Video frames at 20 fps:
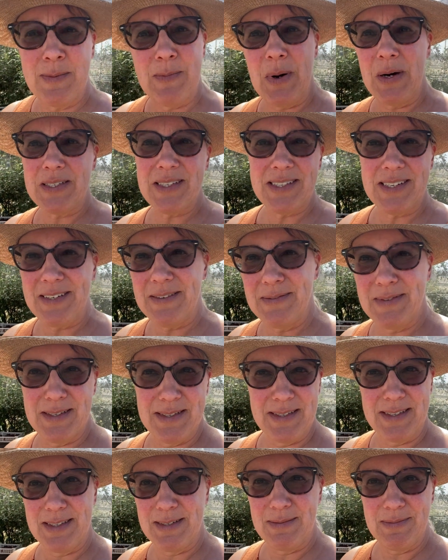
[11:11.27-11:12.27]
positives
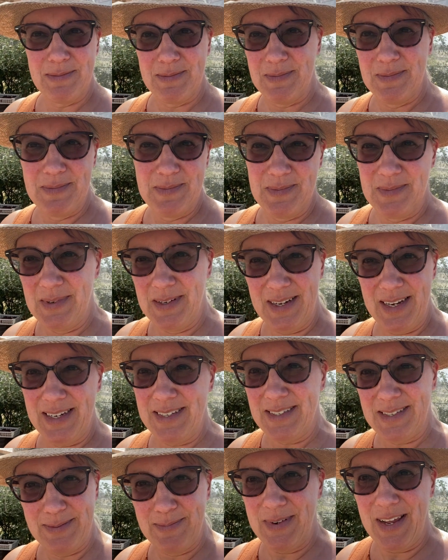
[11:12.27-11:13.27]
and some
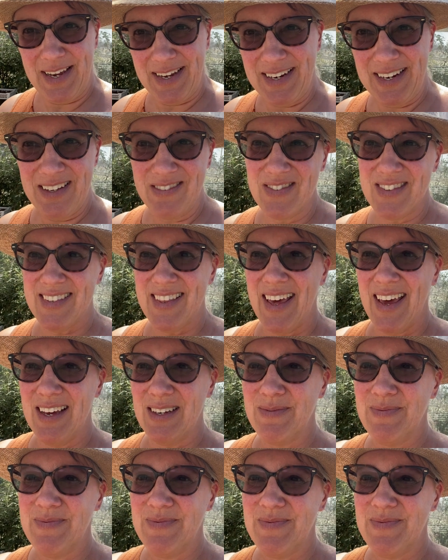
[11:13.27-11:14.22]
negatives there.